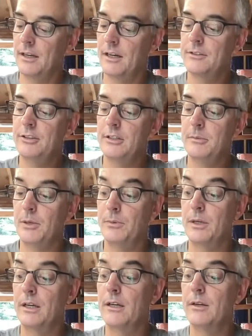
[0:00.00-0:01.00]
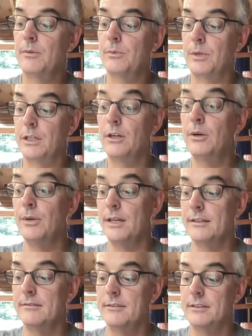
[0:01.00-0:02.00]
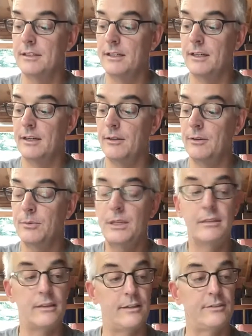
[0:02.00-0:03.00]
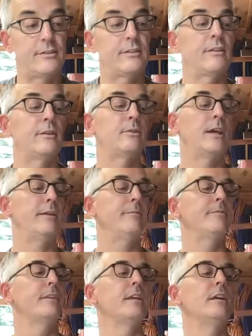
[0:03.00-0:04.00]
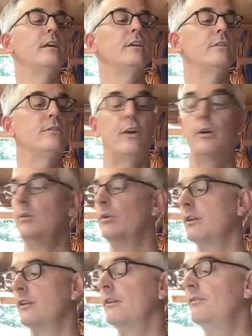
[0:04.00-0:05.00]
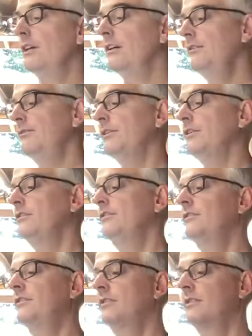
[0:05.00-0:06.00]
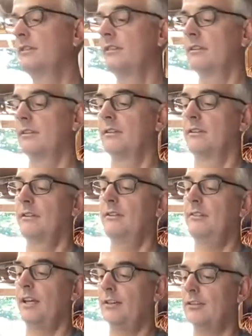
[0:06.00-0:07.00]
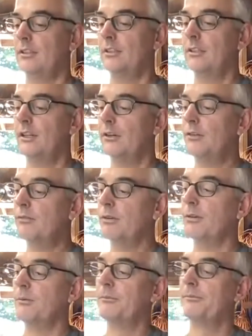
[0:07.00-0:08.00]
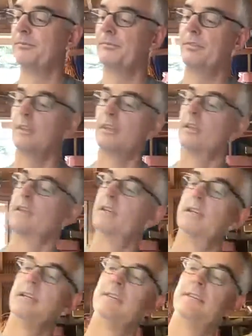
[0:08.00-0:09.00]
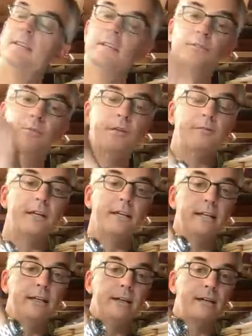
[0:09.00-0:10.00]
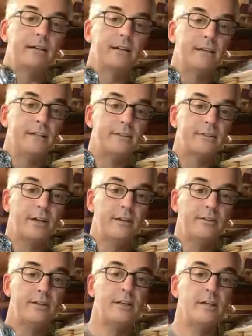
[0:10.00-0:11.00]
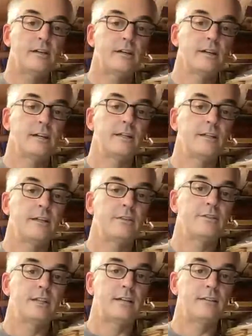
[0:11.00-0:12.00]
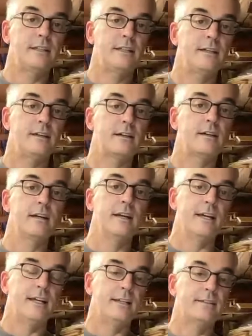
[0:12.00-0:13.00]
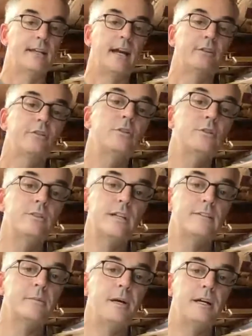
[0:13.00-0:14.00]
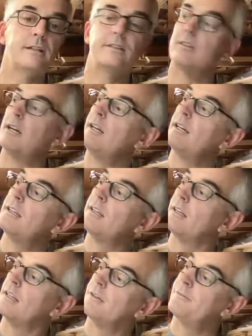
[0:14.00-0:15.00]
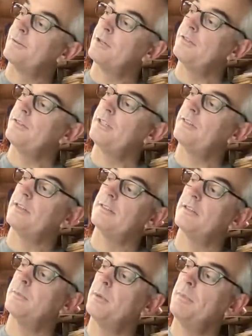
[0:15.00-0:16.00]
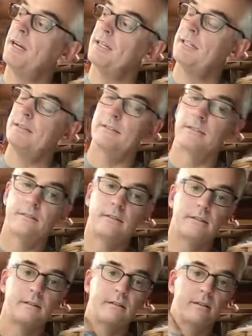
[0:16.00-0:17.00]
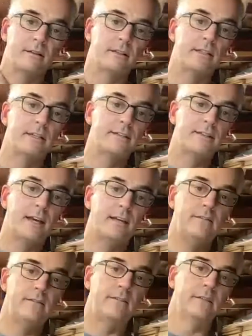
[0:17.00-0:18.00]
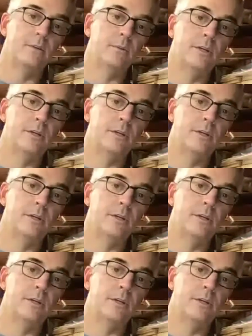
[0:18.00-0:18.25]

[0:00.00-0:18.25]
I'll tell you about where we're going with this, okay? So the very first section to go through is this one right here. It starts here and goes down to here. And it's got two sets of pockets on it. The first is a zipper pocket on the inside